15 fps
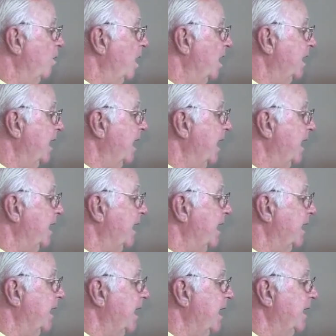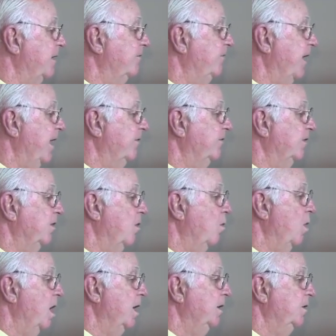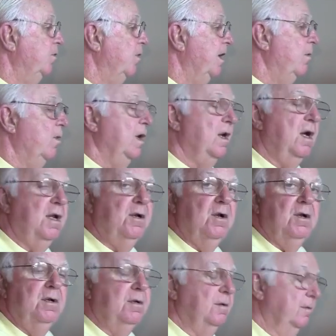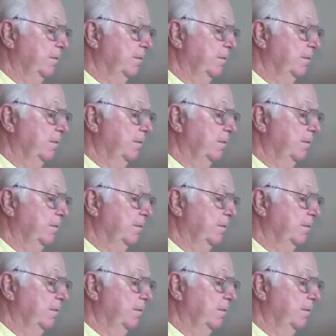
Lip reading: 1-888-501-2100.